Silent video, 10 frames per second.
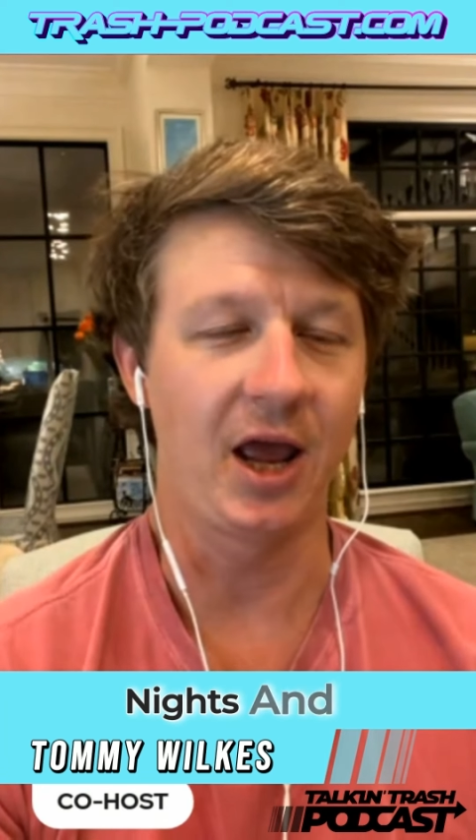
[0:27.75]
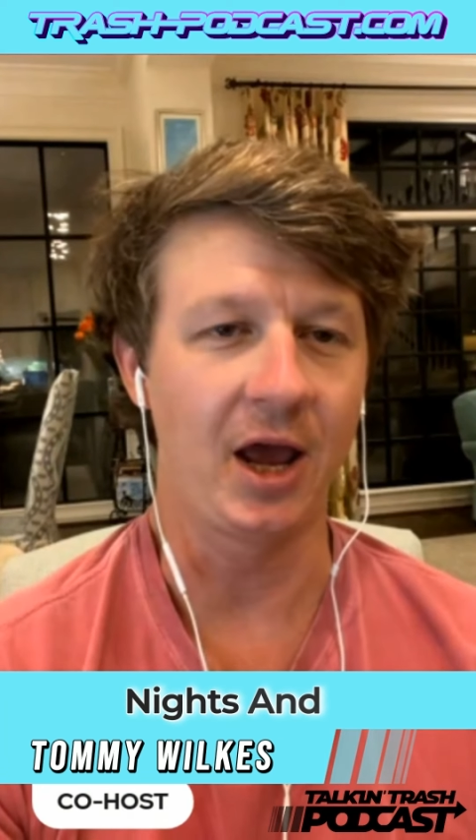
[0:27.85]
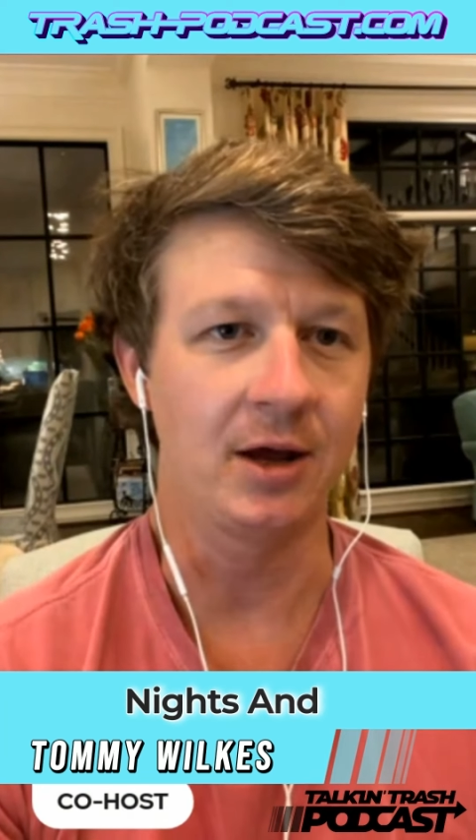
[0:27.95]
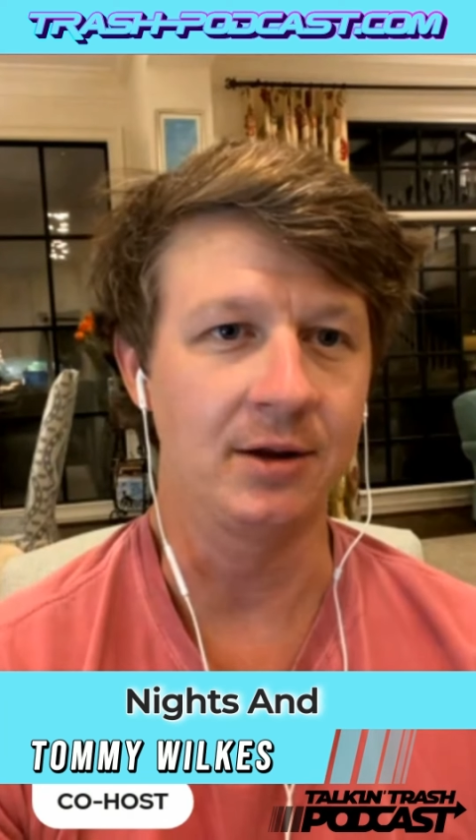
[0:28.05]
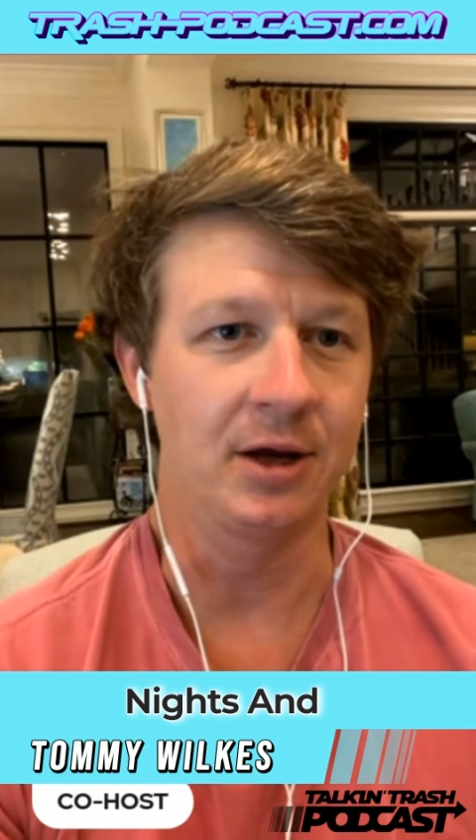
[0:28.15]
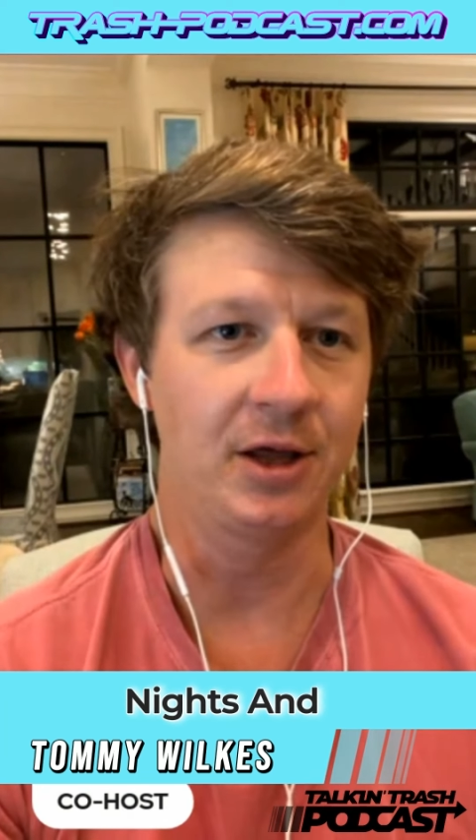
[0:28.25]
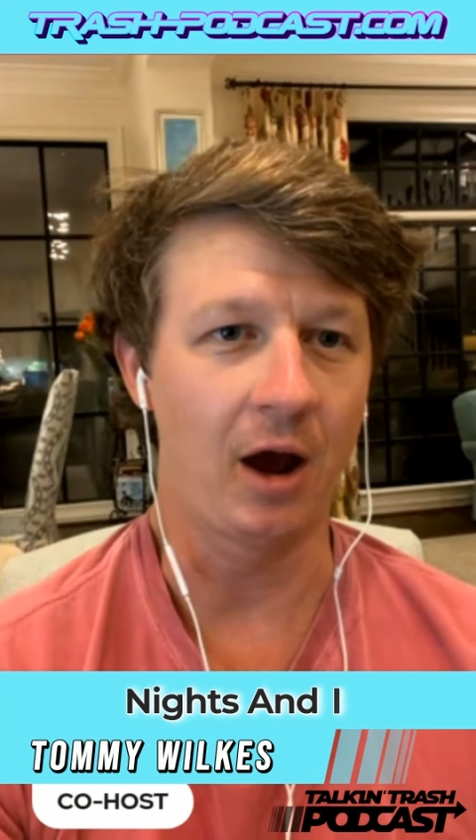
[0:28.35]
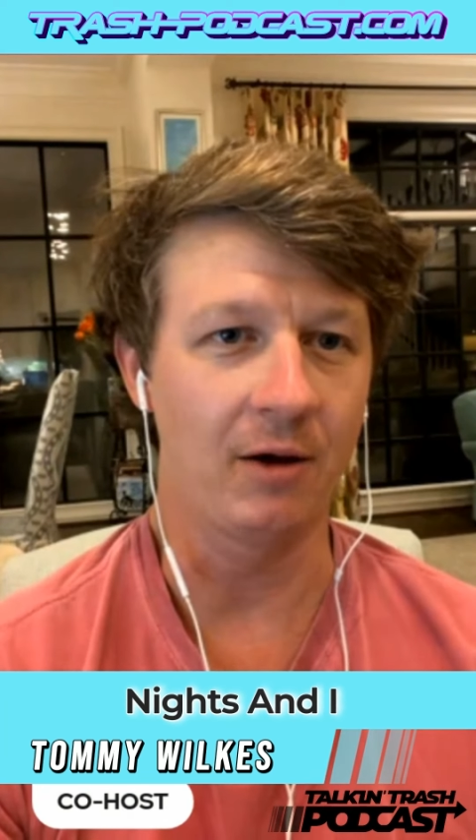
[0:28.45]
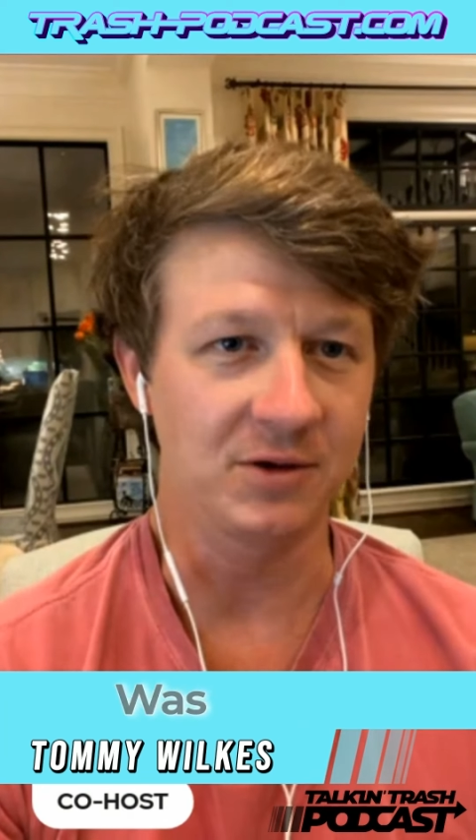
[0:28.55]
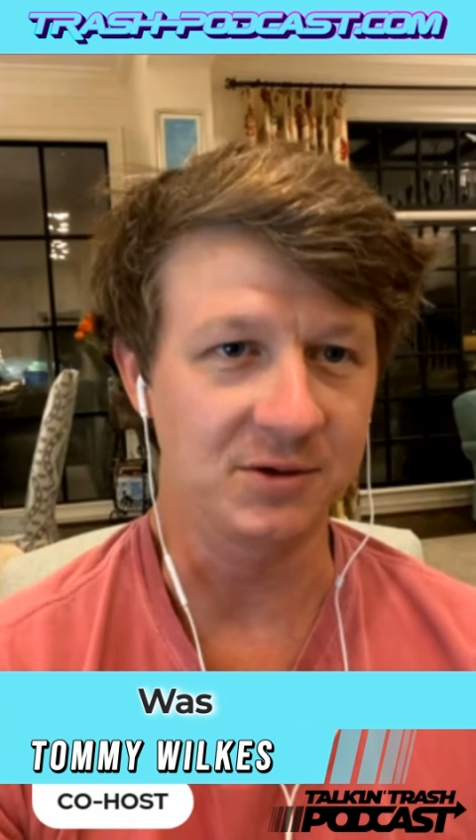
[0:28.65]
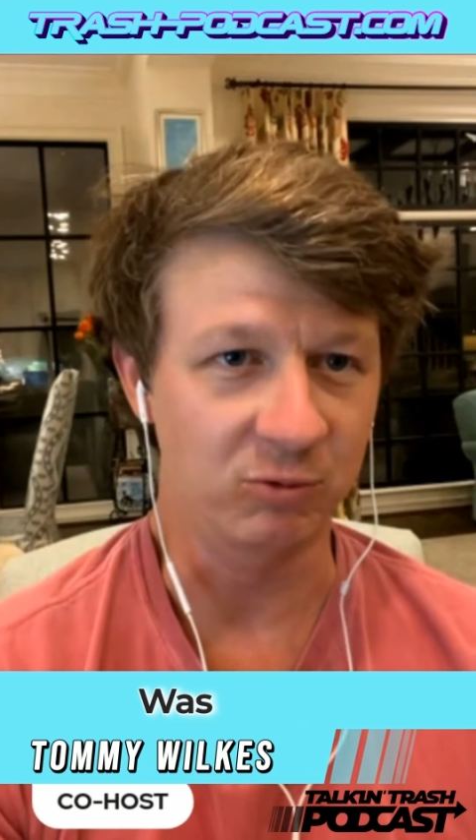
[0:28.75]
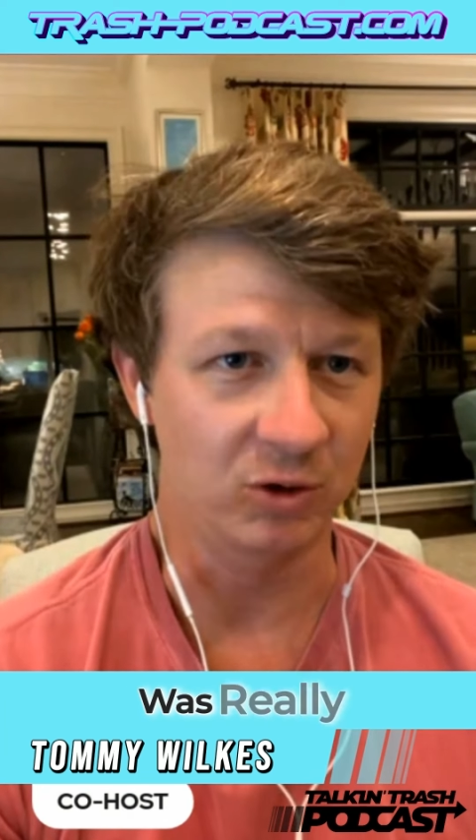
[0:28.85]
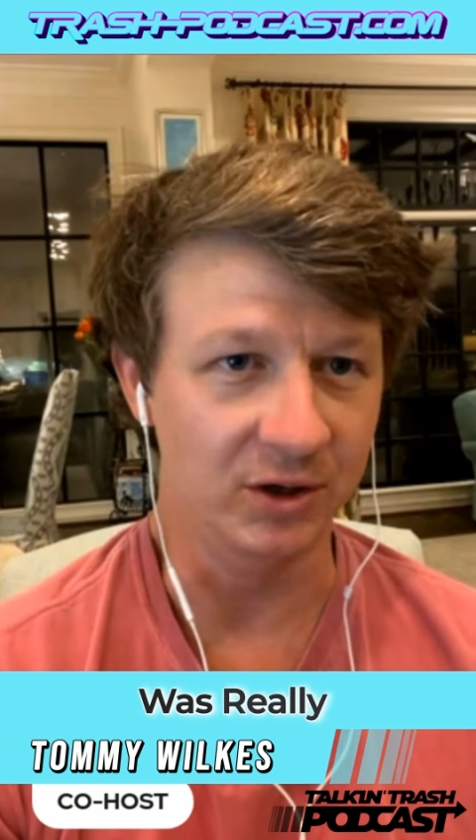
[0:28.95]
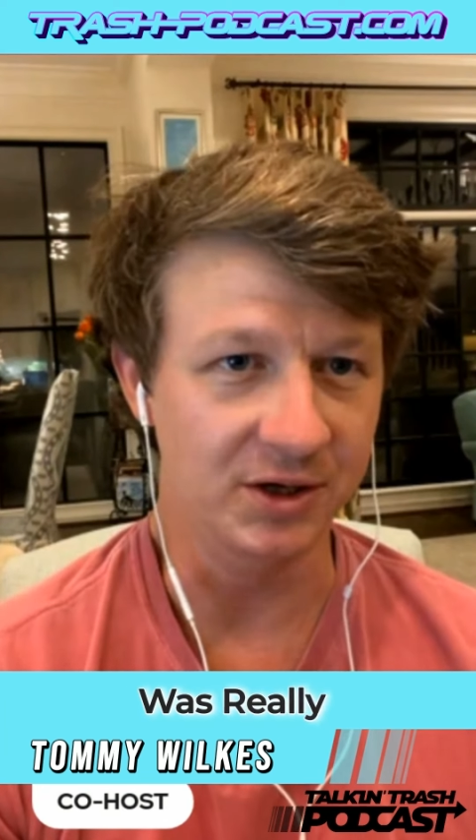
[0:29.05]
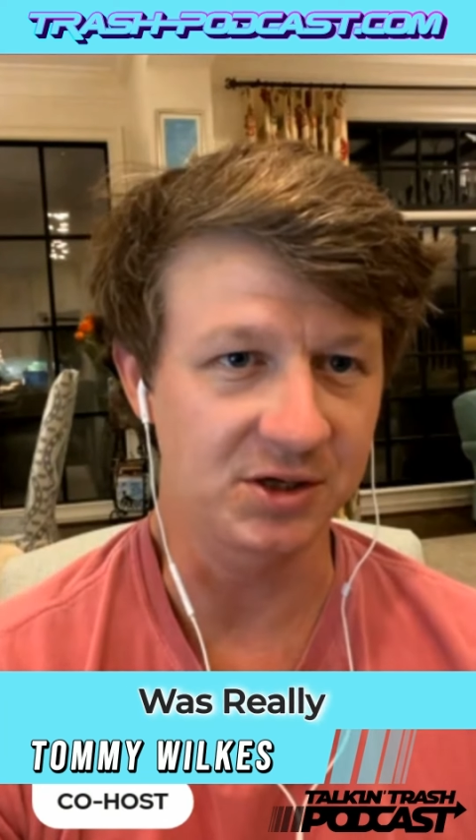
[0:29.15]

and I was really